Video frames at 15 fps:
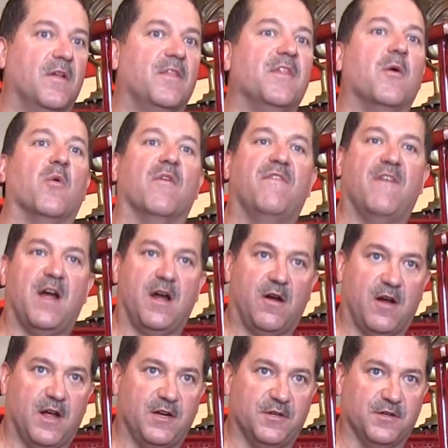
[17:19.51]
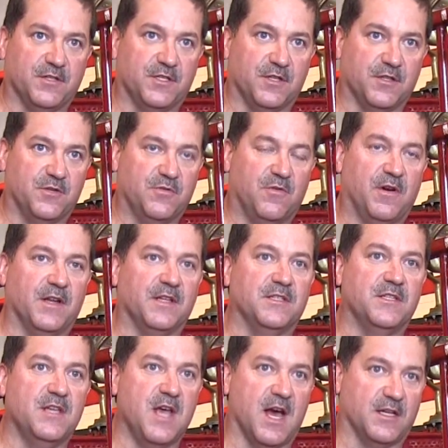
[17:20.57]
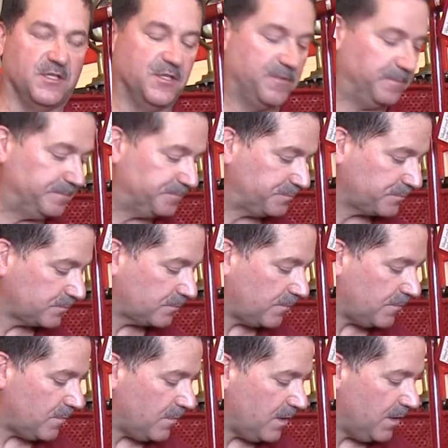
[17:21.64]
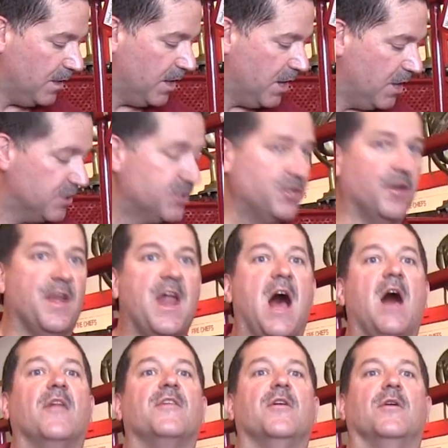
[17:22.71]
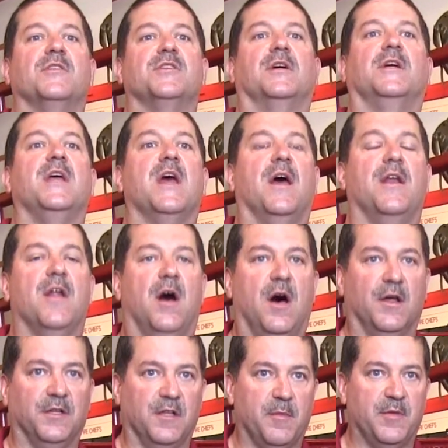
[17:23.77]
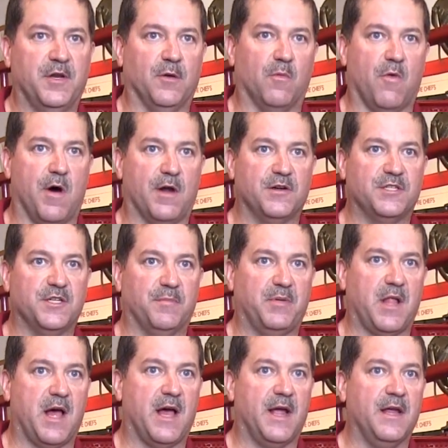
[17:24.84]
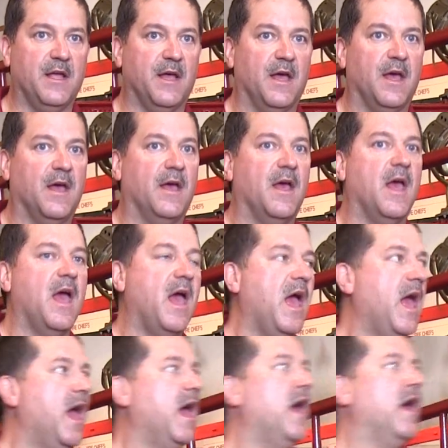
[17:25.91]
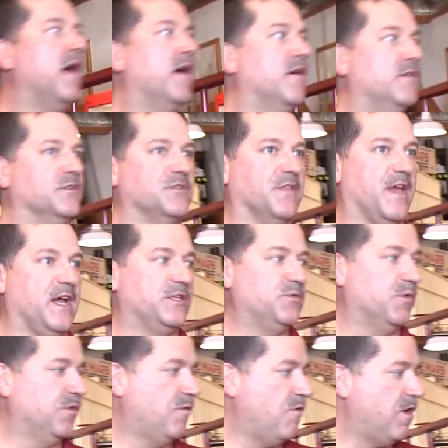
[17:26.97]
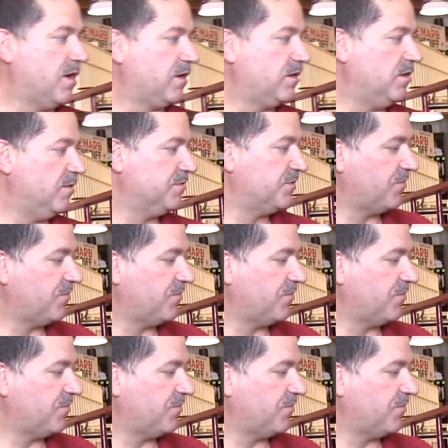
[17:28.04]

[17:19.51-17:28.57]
There were fire hydrants in the 20s, yes. So now there's, again, unlimited water supply. So that's where the water comes